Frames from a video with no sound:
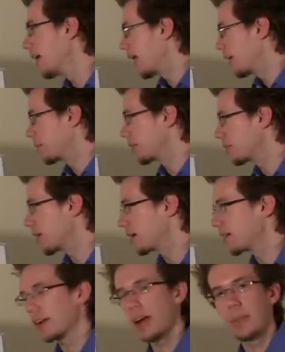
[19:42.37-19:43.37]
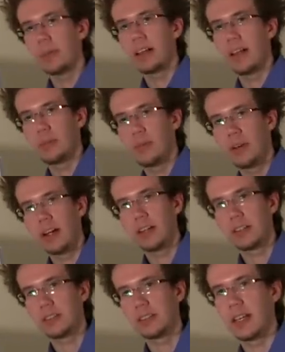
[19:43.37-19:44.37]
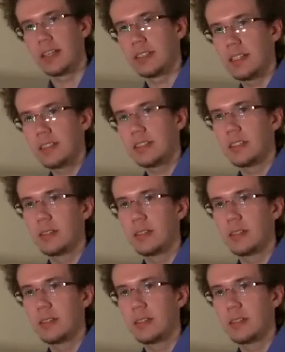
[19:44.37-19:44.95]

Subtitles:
and I'm going to write out a couple more exercises